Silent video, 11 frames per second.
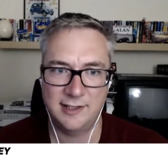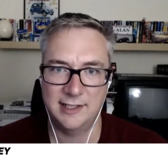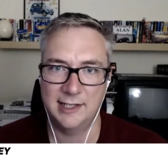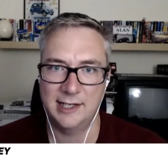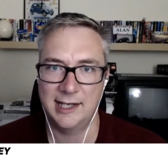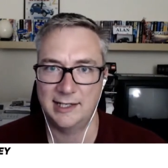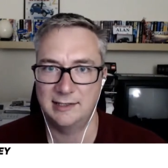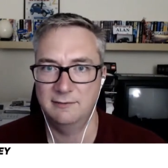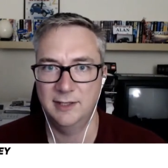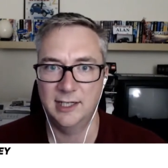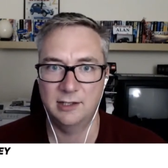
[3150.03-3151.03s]
and eclectic
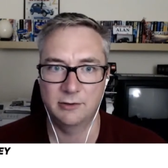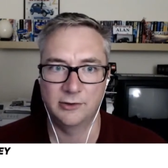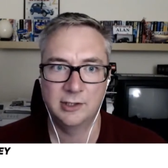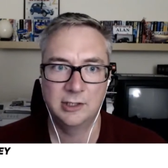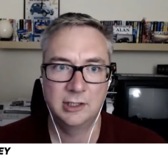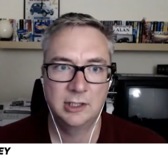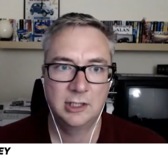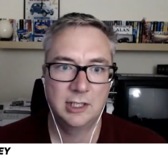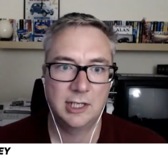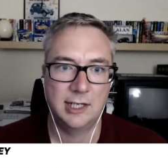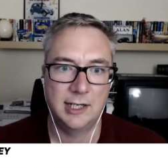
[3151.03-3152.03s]
vehicles
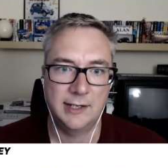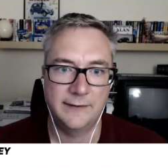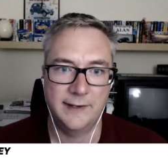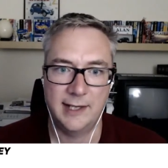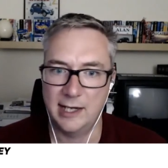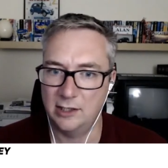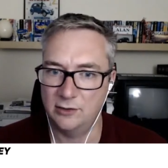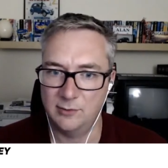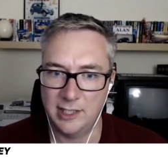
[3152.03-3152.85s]
there as well.